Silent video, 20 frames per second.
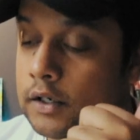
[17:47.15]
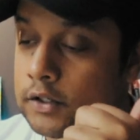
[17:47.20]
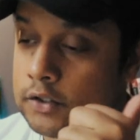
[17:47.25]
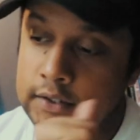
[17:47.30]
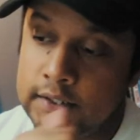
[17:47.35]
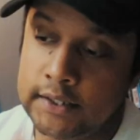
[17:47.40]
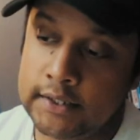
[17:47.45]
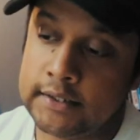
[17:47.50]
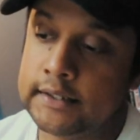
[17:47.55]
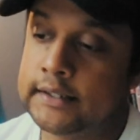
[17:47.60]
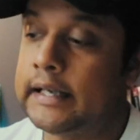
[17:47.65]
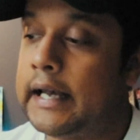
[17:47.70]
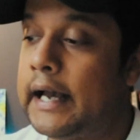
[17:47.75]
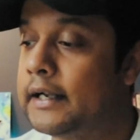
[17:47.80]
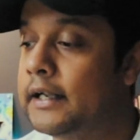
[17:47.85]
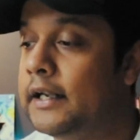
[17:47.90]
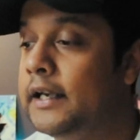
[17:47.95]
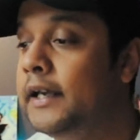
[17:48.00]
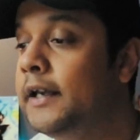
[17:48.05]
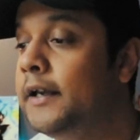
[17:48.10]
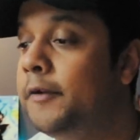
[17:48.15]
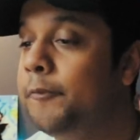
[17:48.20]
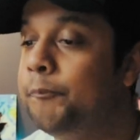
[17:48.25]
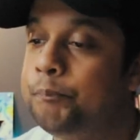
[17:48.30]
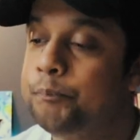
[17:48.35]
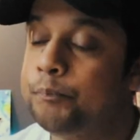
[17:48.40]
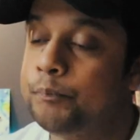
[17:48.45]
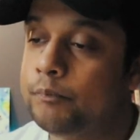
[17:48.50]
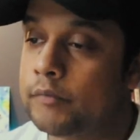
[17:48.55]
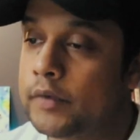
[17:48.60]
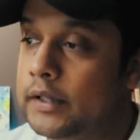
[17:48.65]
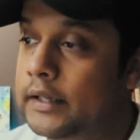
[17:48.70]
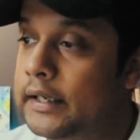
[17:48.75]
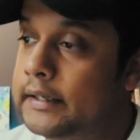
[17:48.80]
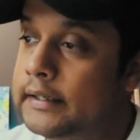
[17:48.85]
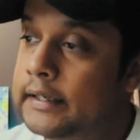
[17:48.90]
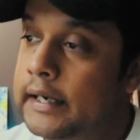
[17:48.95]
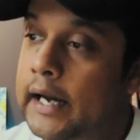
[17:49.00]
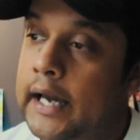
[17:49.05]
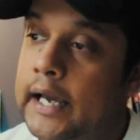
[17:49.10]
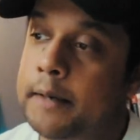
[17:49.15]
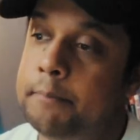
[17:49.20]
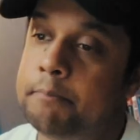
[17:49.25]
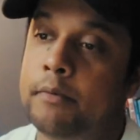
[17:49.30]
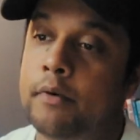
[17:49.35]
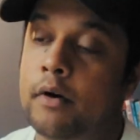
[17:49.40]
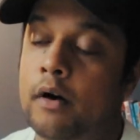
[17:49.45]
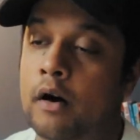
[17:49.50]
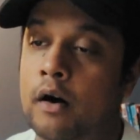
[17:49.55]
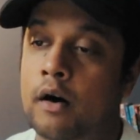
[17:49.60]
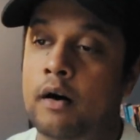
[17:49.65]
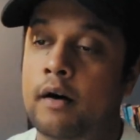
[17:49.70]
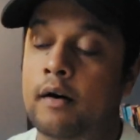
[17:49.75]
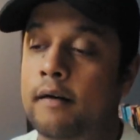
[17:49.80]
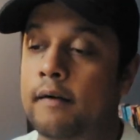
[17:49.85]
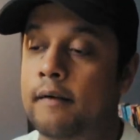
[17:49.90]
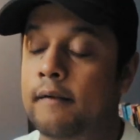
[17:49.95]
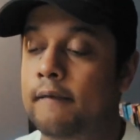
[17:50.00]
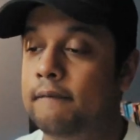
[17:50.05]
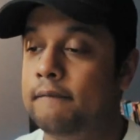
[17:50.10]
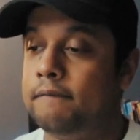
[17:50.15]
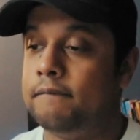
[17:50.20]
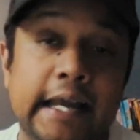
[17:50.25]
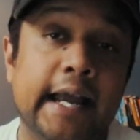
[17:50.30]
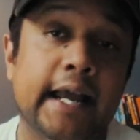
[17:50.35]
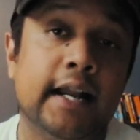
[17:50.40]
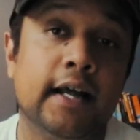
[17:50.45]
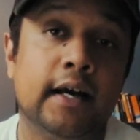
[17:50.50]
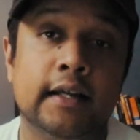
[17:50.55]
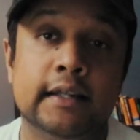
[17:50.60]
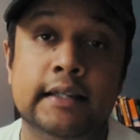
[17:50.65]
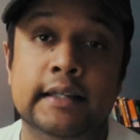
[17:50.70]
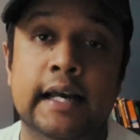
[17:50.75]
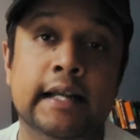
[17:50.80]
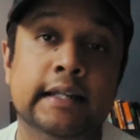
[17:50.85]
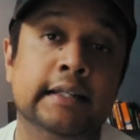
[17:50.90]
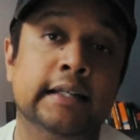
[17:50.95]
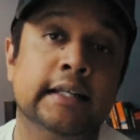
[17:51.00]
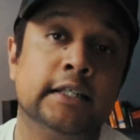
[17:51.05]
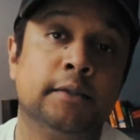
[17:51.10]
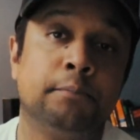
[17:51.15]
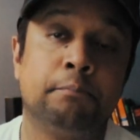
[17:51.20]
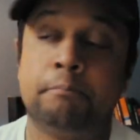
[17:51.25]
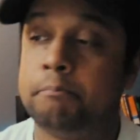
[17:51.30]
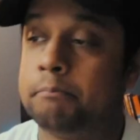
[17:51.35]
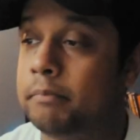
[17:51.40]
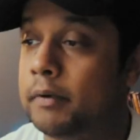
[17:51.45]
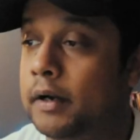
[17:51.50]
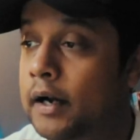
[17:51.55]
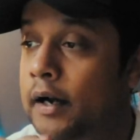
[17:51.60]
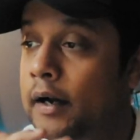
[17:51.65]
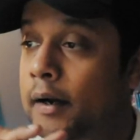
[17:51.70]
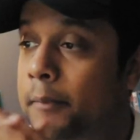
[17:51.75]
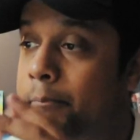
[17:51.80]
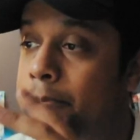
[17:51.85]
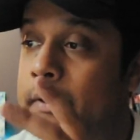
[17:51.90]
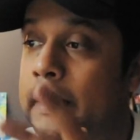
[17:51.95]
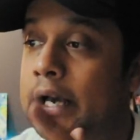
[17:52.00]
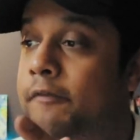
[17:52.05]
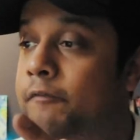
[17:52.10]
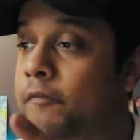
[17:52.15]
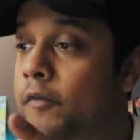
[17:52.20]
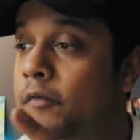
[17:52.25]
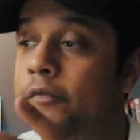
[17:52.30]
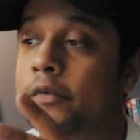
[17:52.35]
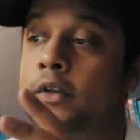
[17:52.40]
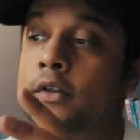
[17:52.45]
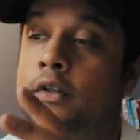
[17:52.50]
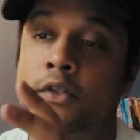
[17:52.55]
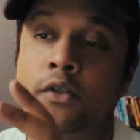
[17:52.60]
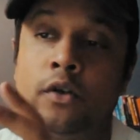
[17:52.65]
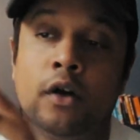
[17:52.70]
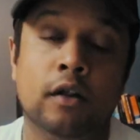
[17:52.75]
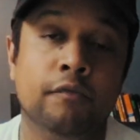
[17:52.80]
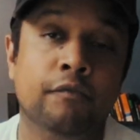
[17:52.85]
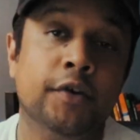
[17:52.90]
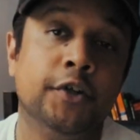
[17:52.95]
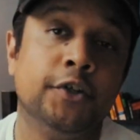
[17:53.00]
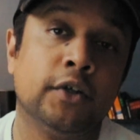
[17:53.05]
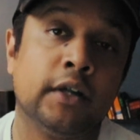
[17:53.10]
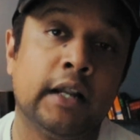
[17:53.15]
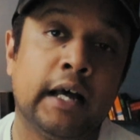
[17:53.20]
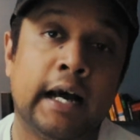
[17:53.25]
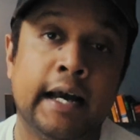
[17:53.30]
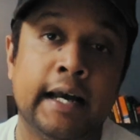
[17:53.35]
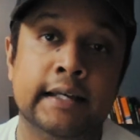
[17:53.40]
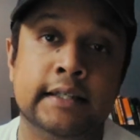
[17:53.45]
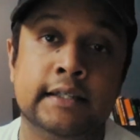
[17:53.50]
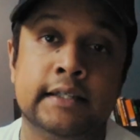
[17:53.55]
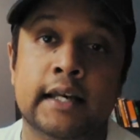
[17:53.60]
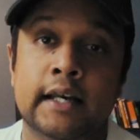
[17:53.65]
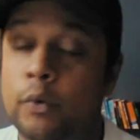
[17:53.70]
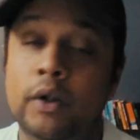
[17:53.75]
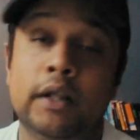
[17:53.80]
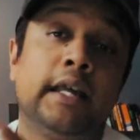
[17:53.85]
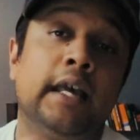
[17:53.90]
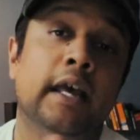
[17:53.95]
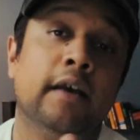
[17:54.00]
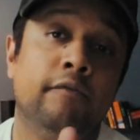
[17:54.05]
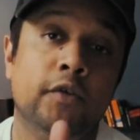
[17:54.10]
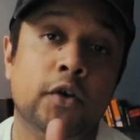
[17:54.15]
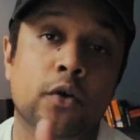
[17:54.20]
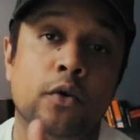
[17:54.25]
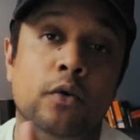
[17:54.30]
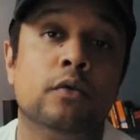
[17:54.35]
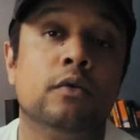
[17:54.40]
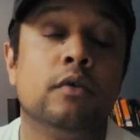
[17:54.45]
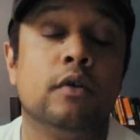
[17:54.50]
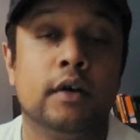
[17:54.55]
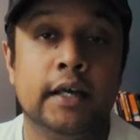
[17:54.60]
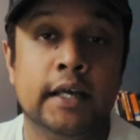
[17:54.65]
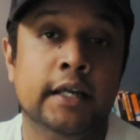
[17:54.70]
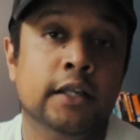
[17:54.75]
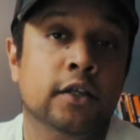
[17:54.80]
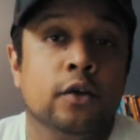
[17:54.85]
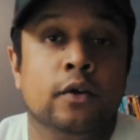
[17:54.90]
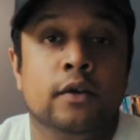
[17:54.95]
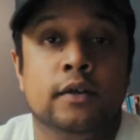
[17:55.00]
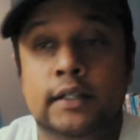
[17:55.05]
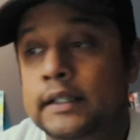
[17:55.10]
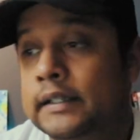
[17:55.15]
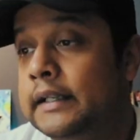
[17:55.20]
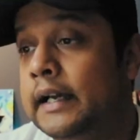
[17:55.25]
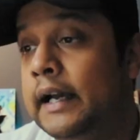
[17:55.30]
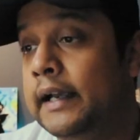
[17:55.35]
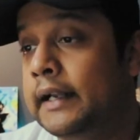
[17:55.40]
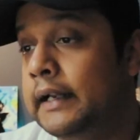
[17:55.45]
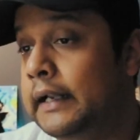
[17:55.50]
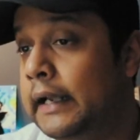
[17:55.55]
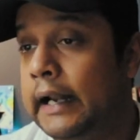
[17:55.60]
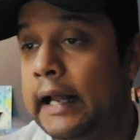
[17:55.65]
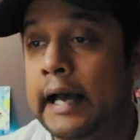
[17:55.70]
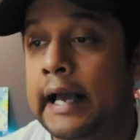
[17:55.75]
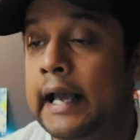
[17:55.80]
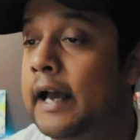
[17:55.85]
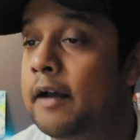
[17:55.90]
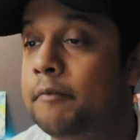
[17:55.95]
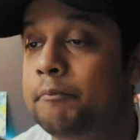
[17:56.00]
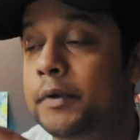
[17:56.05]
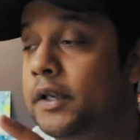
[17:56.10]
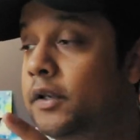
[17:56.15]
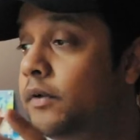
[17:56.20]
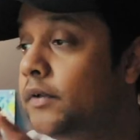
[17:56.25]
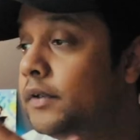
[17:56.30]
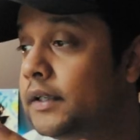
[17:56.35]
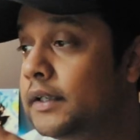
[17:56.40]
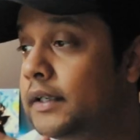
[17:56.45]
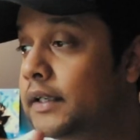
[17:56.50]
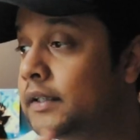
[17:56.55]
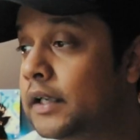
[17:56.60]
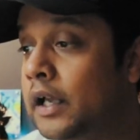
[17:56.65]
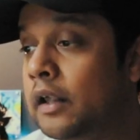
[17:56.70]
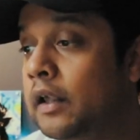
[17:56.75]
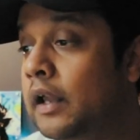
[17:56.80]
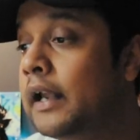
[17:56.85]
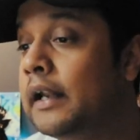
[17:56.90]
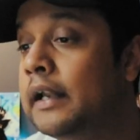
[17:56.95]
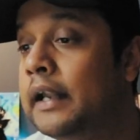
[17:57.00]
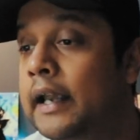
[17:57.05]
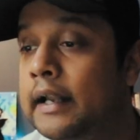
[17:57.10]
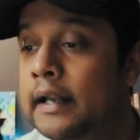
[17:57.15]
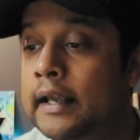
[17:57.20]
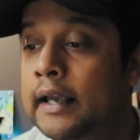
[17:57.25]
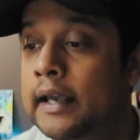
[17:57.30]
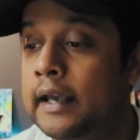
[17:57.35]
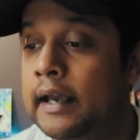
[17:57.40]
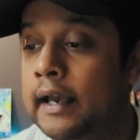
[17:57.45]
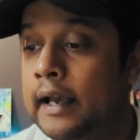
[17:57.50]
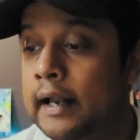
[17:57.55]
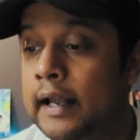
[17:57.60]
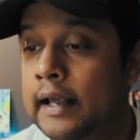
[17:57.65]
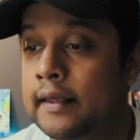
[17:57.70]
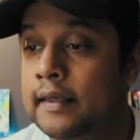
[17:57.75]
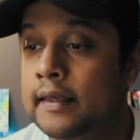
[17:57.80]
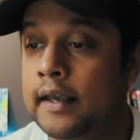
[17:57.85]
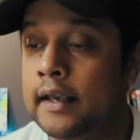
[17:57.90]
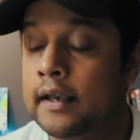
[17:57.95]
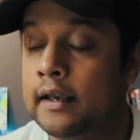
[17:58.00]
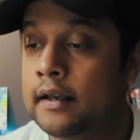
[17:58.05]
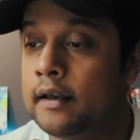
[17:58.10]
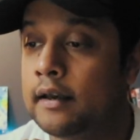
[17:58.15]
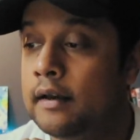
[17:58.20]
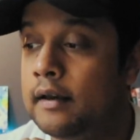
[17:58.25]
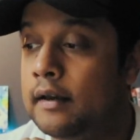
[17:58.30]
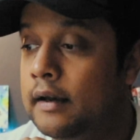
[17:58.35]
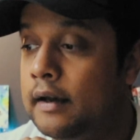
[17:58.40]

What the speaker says: So this is exactly the type of data that this platform, it's called Visualize, will give you in your design. And I have been using this a lot lately, and I think